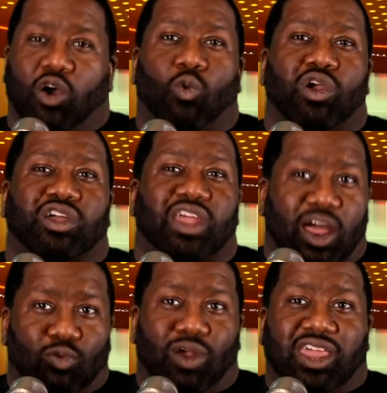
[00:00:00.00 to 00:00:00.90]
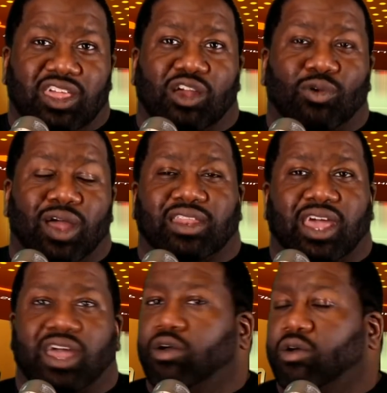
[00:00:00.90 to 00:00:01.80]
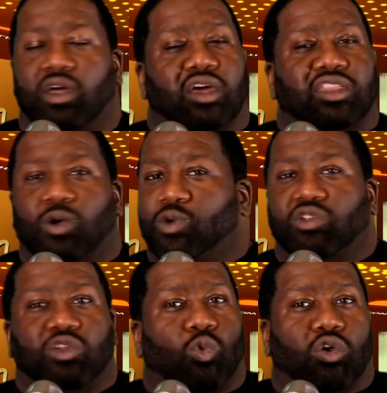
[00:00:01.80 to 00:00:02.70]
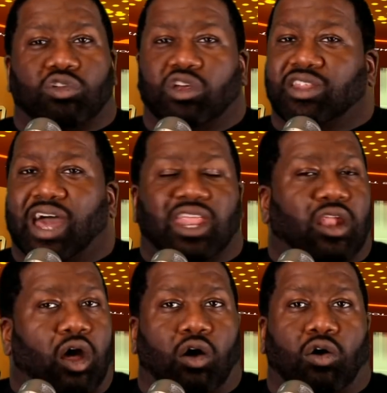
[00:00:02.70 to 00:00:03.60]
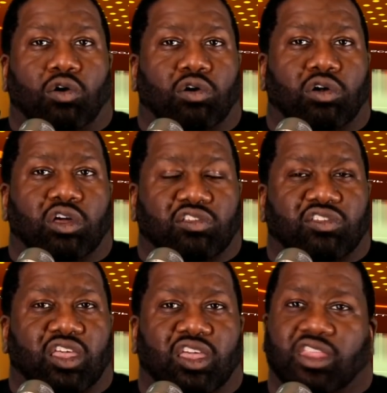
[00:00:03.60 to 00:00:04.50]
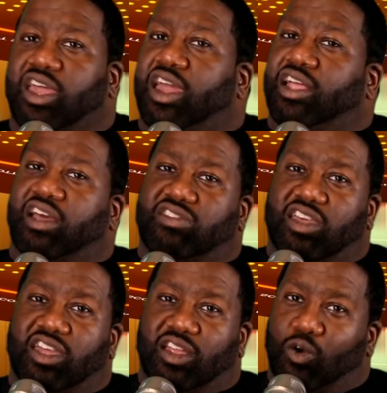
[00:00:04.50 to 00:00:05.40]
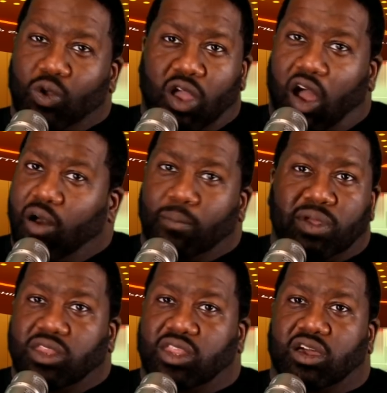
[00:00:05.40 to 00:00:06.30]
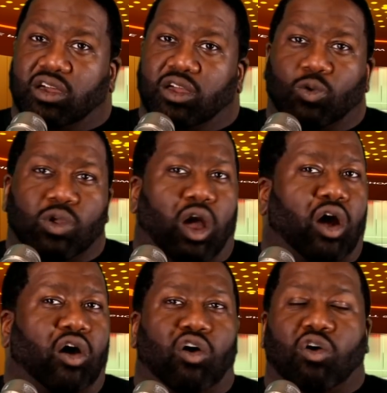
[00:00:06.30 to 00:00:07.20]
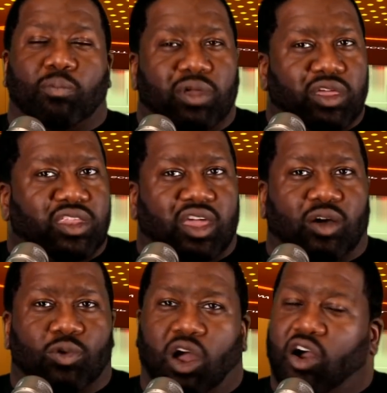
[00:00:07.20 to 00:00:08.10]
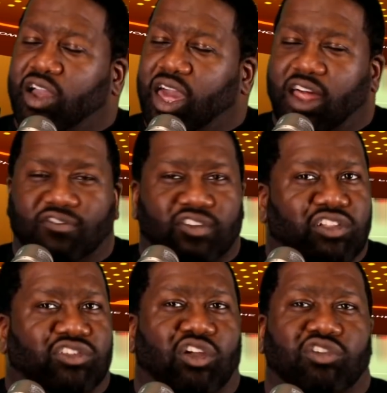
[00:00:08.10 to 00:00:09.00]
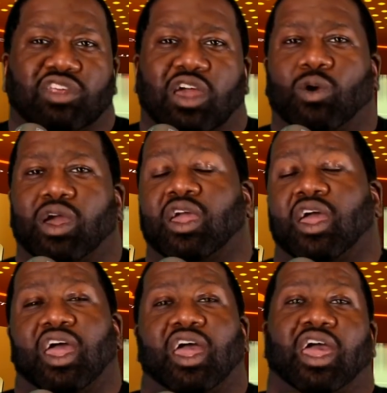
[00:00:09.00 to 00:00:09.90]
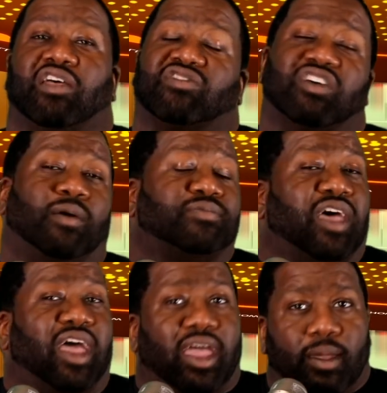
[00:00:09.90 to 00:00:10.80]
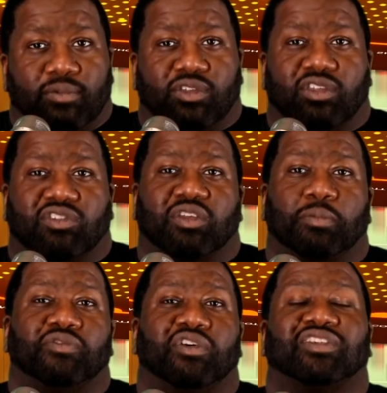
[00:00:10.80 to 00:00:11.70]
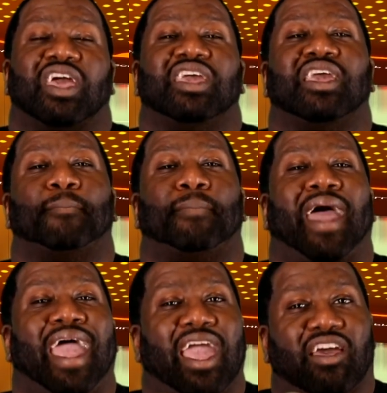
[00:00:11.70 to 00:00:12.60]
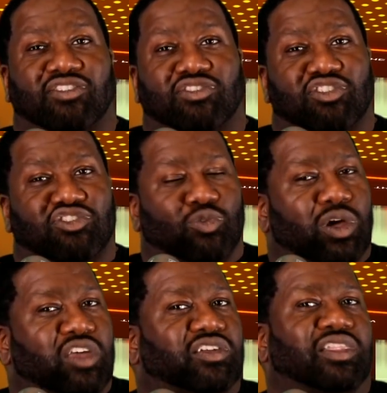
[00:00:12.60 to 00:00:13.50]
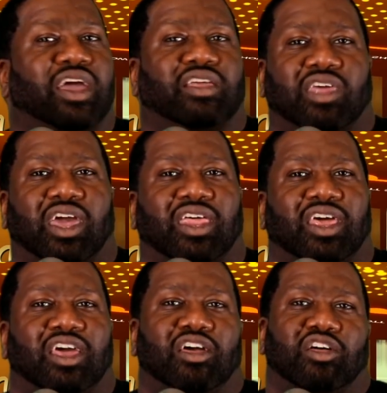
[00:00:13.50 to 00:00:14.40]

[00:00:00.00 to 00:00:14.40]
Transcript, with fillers: ain't gonna work it out right here, right now. Then we don't need to work nothing out at all. Understand? Like I said, we all been there. We all been there. We all got our feelings hurt that way. And sometimes some of us can't get past a situation like that.